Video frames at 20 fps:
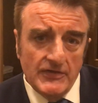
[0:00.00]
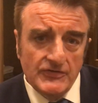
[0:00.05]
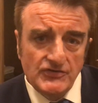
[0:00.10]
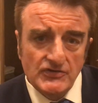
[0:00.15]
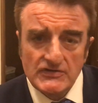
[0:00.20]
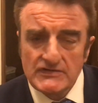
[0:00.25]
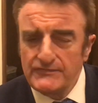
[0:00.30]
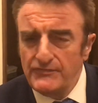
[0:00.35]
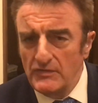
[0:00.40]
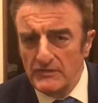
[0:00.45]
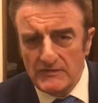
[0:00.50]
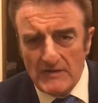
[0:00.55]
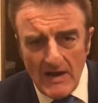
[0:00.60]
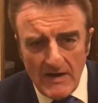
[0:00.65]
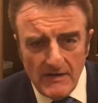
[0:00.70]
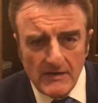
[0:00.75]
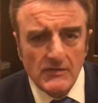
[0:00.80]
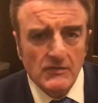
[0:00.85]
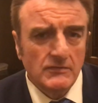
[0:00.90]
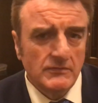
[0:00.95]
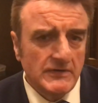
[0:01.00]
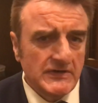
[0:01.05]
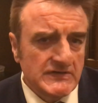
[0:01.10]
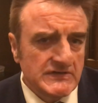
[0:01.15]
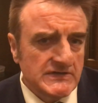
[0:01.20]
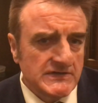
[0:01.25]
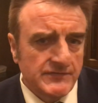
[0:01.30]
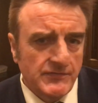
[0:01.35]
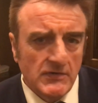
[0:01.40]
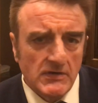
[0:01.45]
just for technical
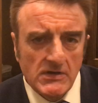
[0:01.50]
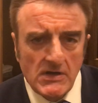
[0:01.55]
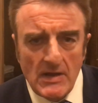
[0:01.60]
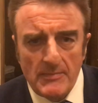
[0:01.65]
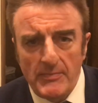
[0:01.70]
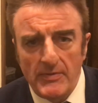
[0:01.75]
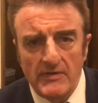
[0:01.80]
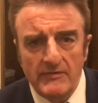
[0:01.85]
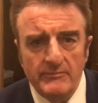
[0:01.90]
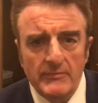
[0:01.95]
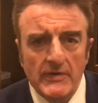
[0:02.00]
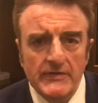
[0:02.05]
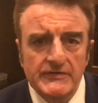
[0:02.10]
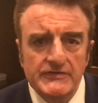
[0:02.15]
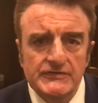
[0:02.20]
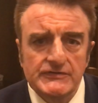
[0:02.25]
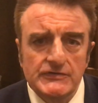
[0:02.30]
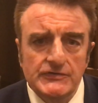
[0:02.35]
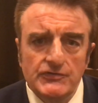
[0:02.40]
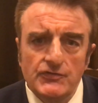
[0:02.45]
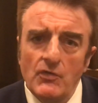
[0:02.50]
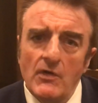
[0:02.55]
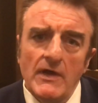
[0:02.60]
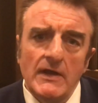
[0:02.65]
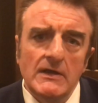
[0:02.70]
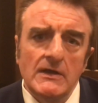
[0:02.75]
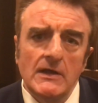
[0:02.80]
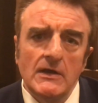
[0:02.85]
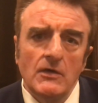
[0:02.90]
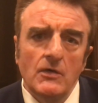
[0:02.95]
reasons for a couple of months to
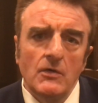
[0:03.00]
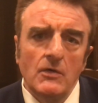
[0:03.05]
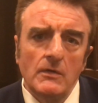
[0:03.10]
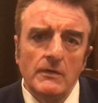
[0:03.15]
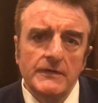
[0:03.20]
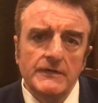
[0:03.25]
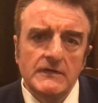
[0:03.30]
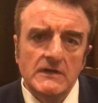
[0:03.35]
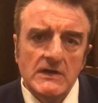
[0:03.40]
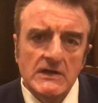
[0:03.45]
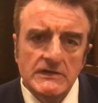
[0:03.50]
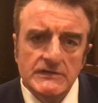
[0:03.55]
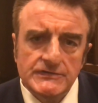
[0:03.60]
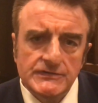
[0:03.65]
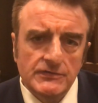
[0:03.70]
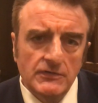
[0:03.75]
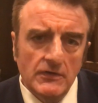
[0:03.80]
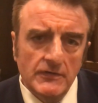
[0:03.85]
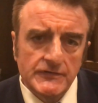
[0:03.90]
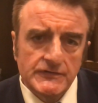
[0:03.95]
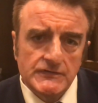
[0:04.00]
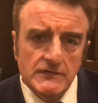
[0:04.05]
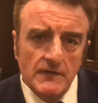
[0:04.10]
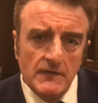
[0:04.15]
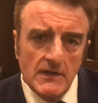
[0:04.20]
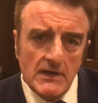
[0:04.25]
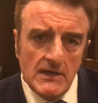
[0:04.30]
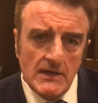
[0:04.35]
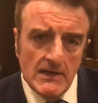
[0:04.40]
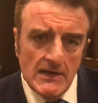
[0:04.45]
try and get all the T's crossed
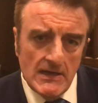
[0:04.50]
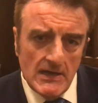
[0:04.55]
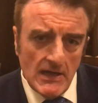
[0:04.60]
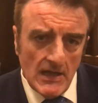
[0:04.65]
and the